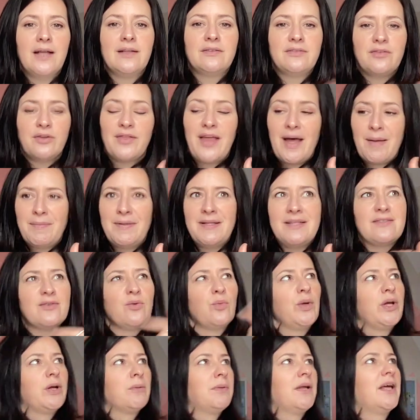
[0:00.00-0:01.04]
and so that means that
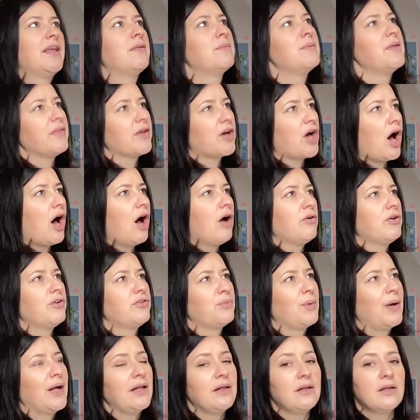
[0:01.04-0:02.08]
we can play them in the car as
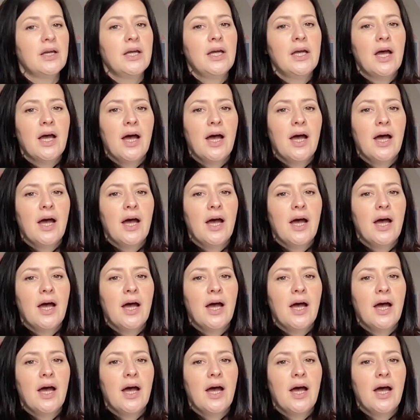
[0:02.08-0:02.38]
well.